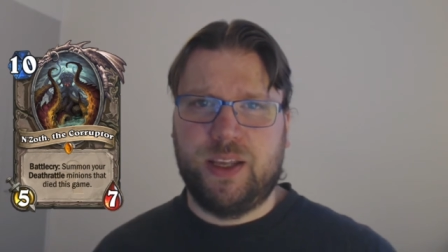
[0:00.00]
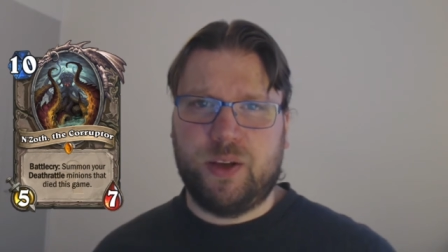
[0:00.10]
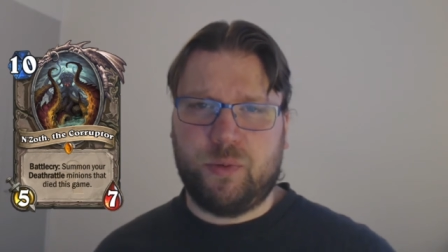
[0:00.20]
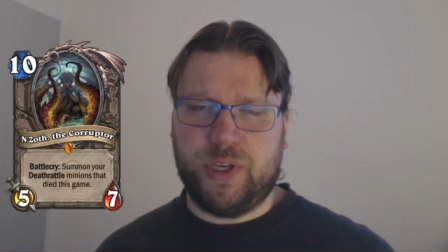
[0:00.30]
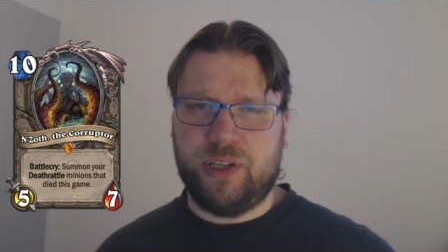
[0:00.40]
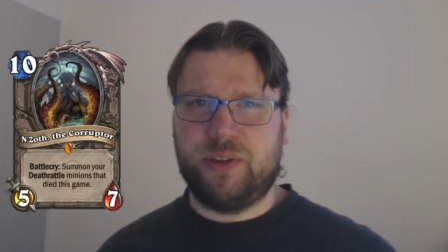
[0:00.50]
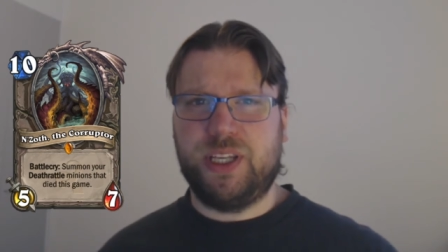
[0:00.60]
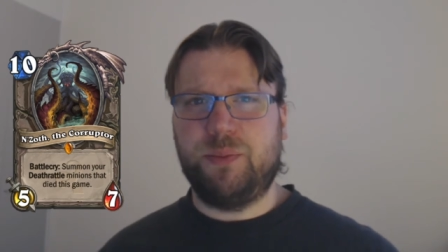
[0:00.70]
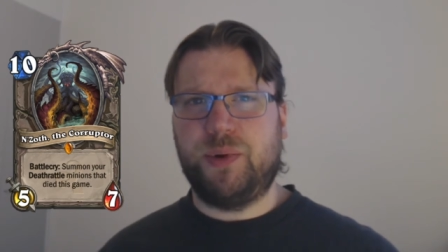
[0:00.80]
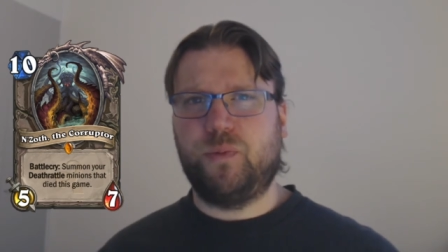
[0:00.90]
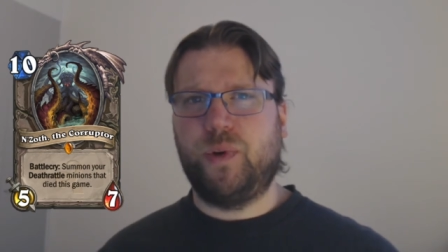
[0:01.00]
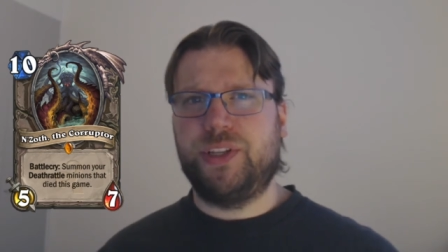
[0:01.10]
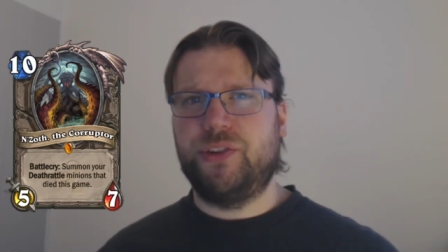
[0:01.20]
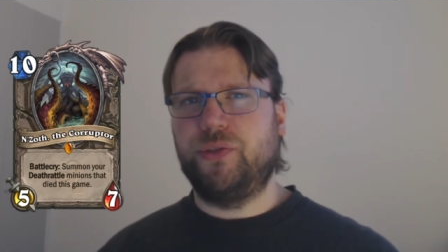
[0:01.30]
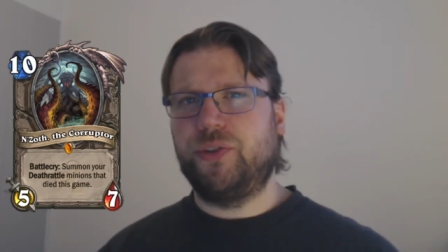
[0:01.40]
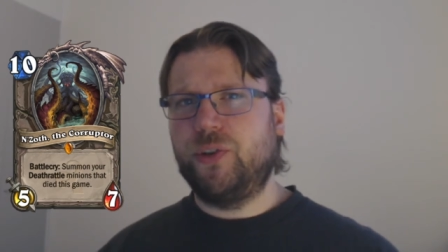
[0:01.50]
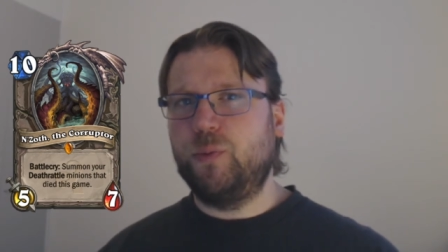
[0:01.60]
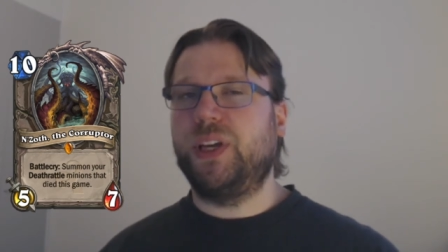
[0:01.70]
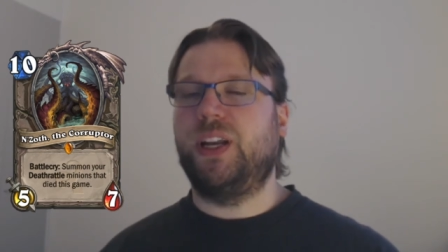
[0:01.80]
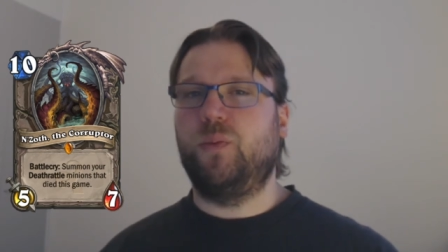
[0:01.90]
When you think about what you
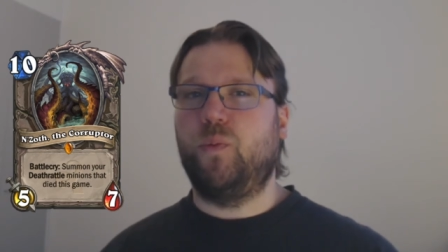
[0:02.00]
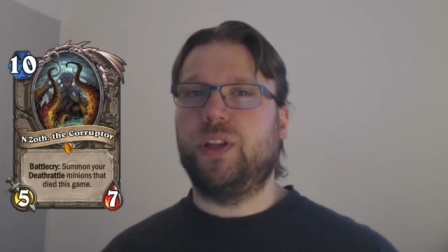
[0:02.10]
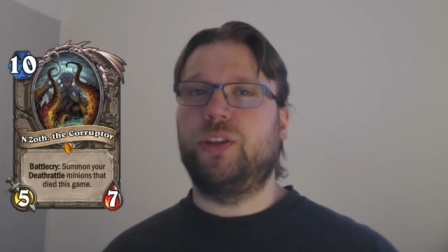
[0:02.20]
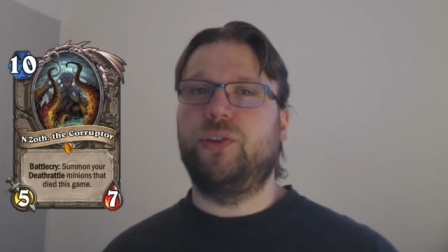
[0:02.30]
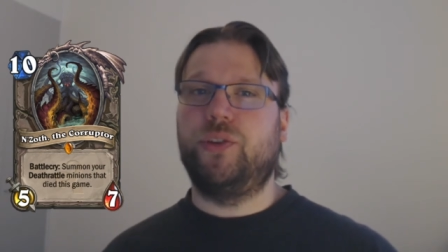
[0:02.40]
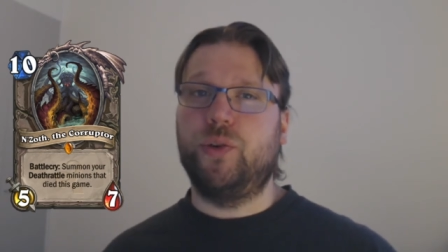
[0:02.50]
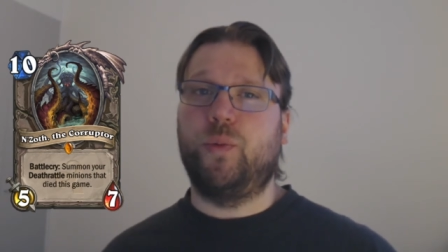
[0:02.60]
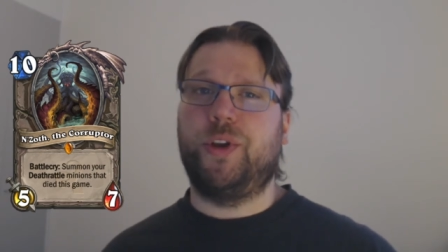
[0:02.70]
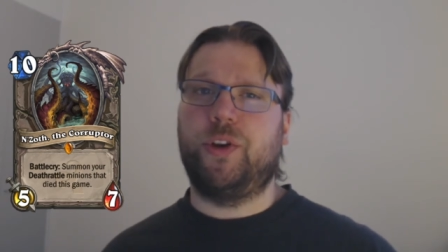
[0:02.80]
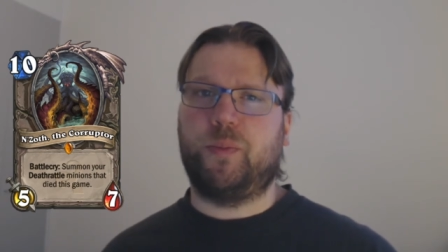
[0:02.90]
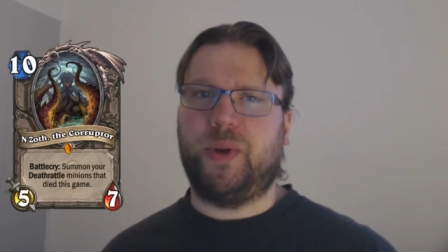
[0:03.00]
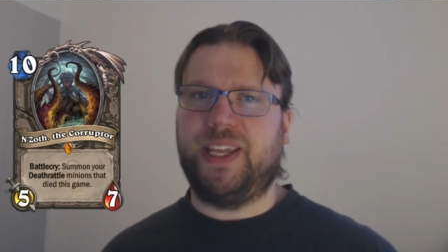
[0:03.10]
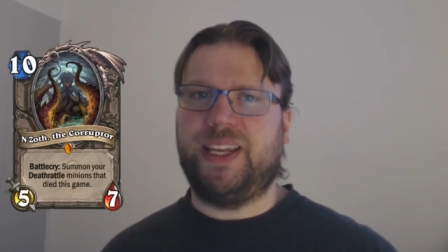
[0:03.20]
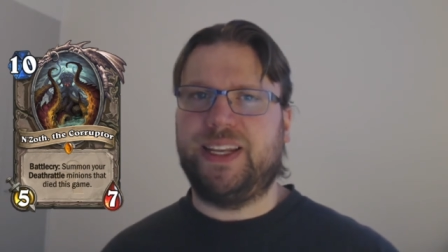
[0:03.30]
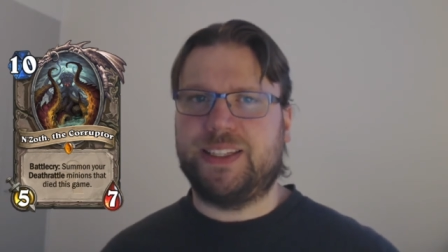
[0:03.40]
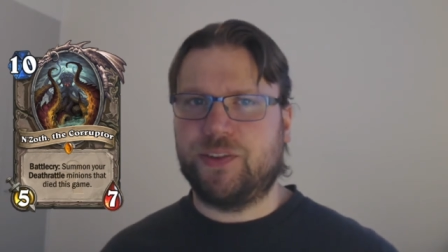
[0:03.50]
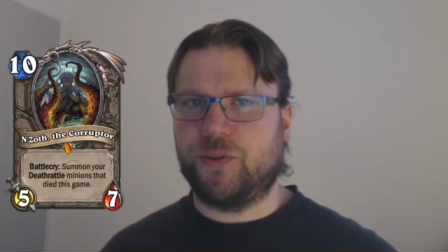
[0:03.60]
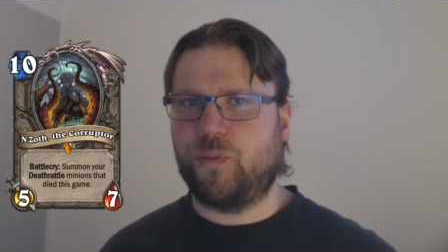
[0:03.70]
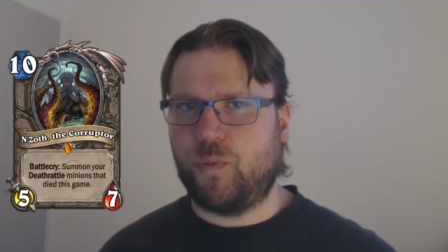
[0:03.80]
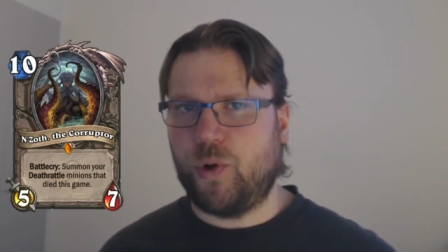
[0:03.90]
typically want to do when you're playing
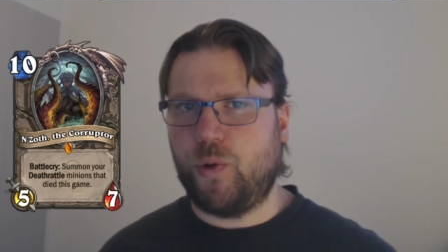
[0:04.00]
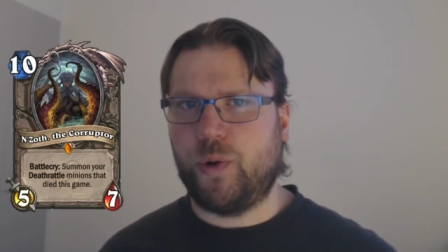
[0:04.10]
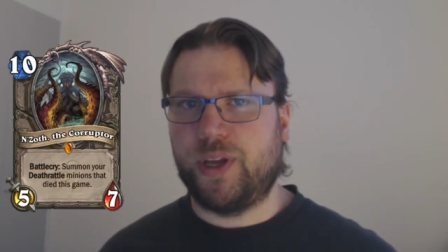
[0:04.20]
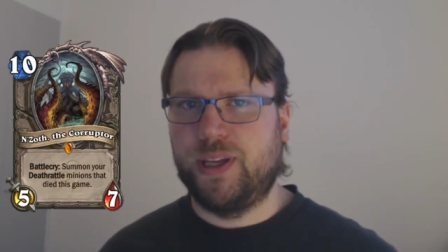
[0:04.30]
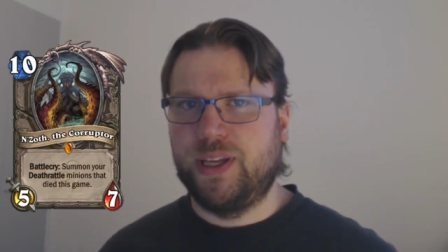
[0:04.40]
N'Zoth Rogue,